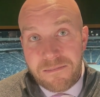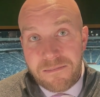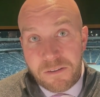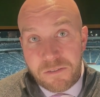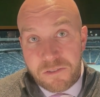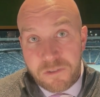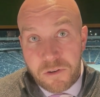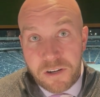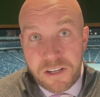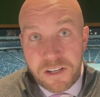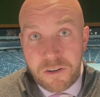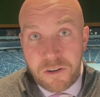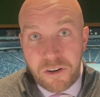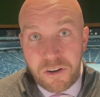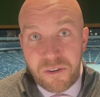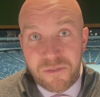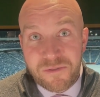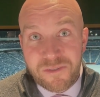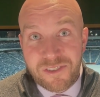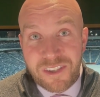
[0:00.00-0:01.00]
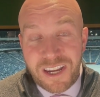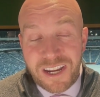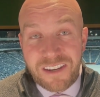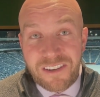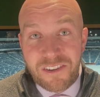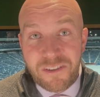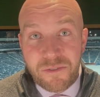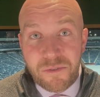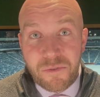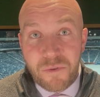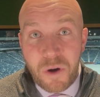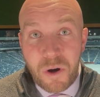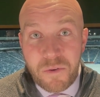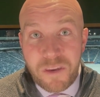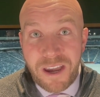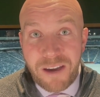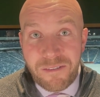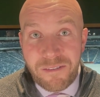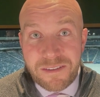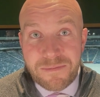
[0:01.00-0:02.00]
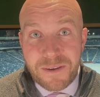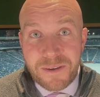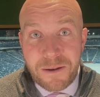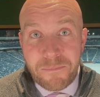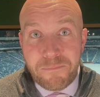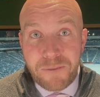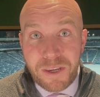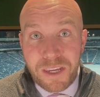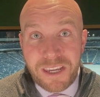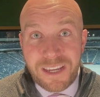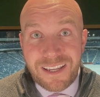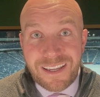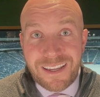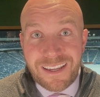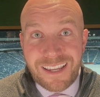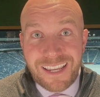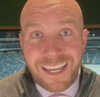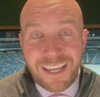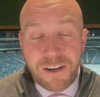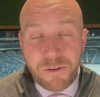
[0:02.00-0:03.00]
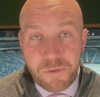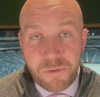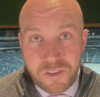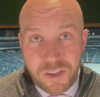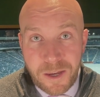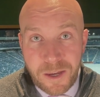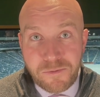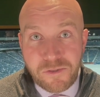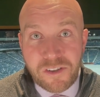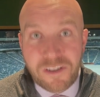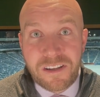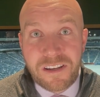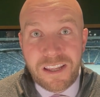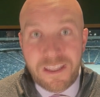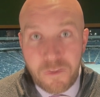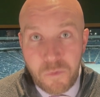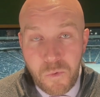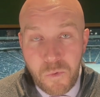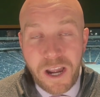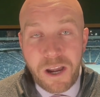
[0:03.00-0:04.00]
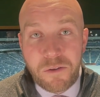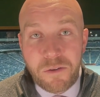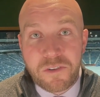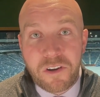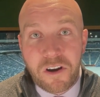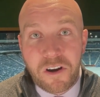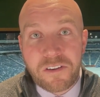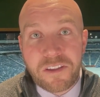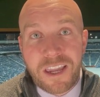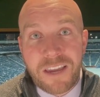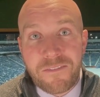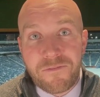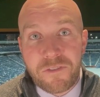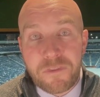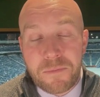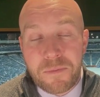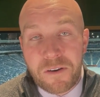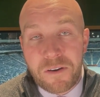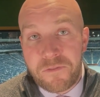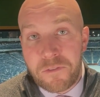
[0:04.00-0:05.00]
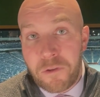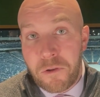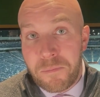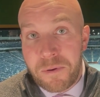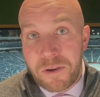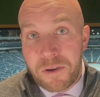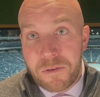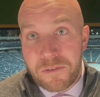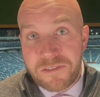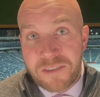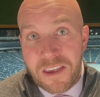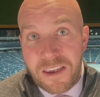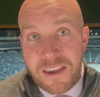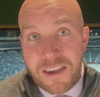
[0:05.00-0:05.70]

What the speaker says: It was critical. Second year in a row now, he's made a big interception in the wild card game for the Buffalo Bills.